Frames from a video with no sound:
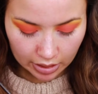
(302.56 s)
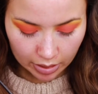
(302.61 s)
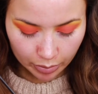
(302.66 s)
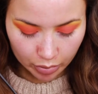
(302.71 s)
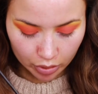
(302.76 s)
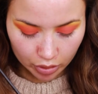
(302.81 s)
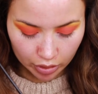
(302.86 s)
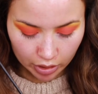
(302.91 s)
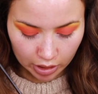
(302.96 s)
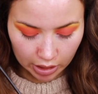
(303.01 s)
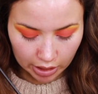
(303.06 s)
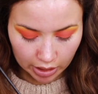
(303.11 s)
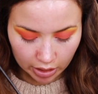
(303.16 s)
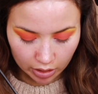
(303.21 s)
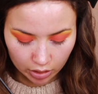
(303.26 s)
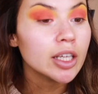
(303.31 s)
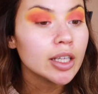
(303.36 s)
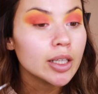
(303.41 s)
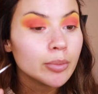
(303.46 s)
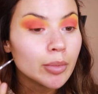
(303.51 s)
and putting it
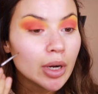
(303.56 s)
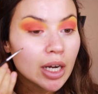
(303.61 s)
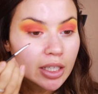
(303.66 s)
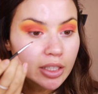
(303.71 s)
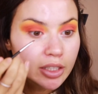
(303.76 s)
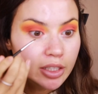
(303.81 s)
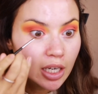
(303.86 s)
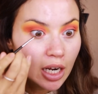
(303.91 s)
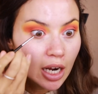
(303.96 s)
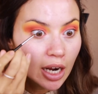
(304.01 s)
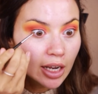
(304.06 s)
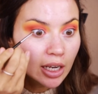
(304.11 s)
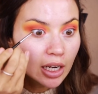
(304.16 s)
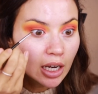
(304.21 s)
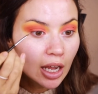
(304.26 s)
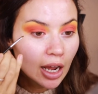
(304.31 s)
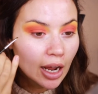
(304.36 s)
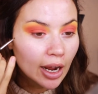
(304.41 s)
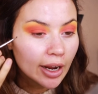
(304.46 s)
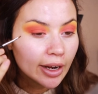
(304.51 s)
in my tight
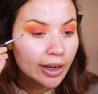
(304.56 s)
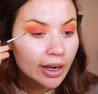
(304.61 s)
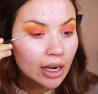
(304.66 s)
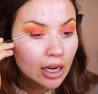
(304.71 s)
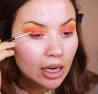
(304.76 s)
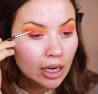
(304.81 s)
line